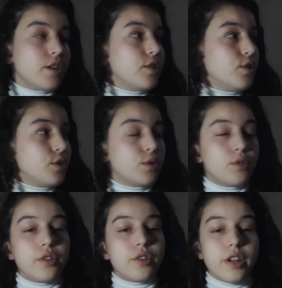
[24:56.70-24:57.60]

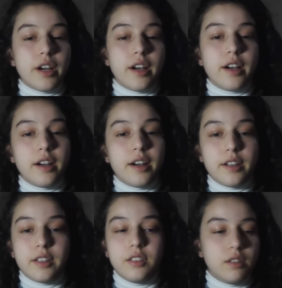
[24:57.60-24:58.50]

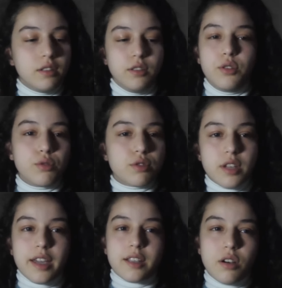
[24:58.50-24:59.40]
your you
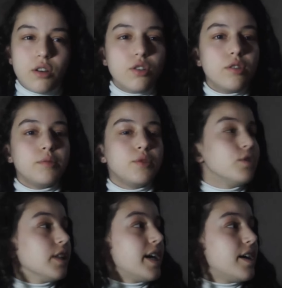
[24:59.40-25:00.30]
stay at home,
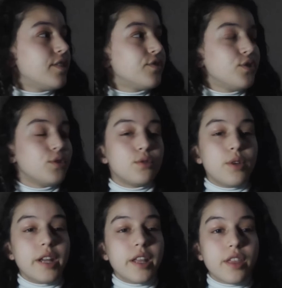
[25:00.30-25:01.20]
you live, you do
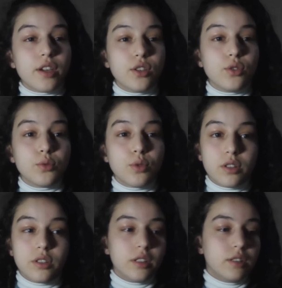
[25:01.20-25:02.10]
anything you want.